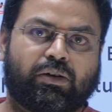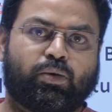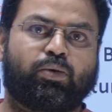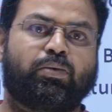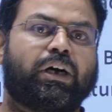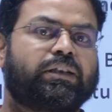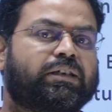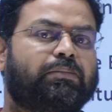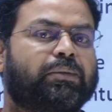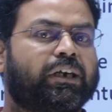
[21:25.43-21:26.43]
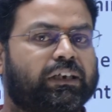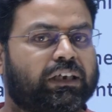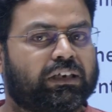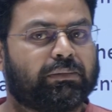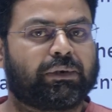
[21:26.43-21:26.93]
who was
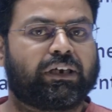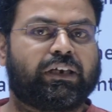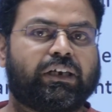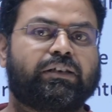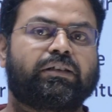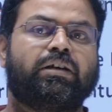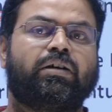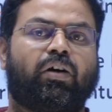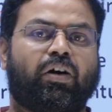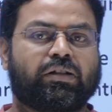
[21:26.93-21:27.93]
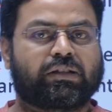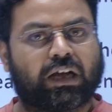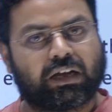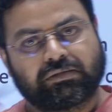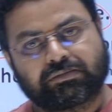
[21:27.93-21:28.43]
completely dependent on the